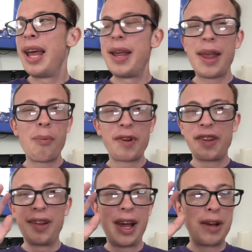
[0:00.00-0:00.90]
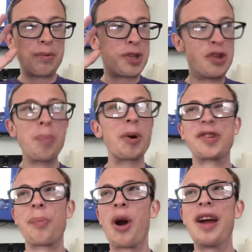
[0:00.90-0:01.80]
It wasn't like super
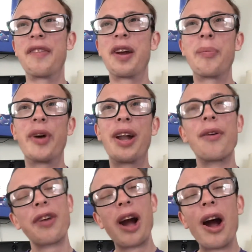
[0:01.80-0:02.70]
surprising, but I was like,